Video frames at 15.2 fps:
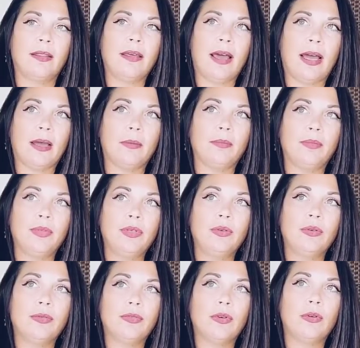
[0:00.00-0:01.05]
that
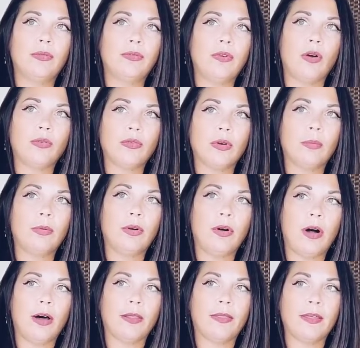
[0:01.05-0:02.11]
beautiful, vulnerable,
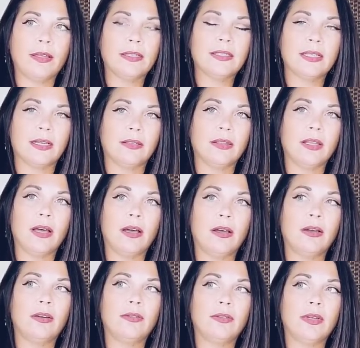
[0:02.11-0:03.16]
authentic
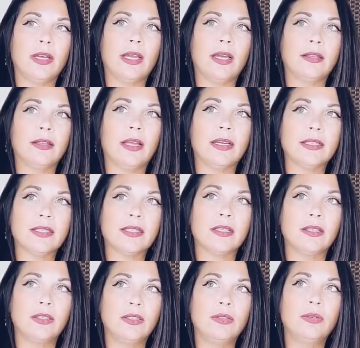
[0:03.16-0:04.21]
love
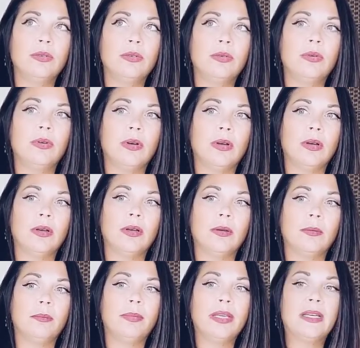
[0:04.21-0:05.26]
unless you
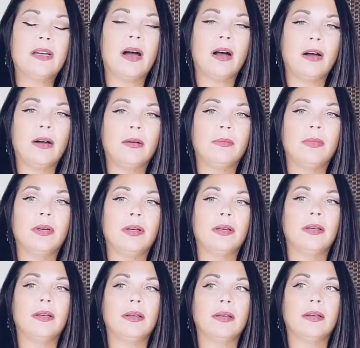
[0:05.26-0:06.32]
become
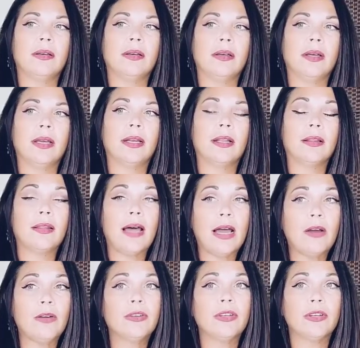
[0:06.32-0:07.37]
and
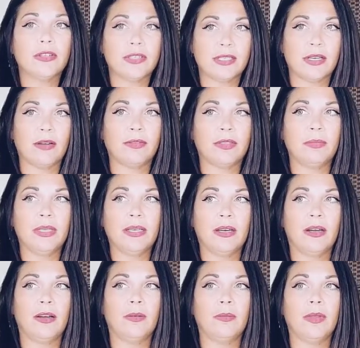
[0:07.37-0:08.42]
allow yourself to
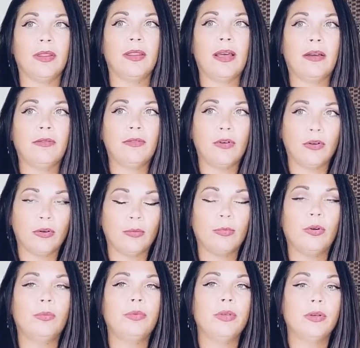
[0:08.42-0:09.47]
become that
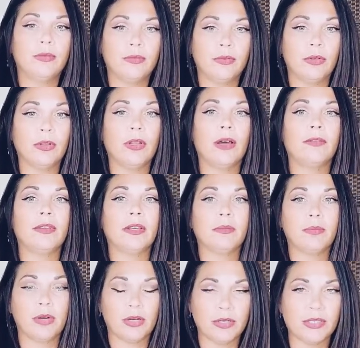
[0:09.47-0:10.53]
vulnerable, beautiful, loving
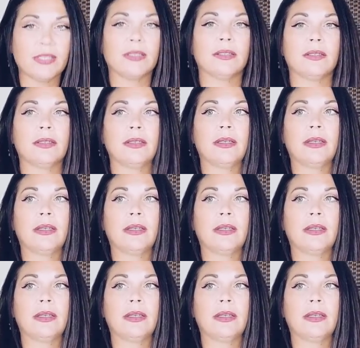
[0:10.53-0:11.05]
person.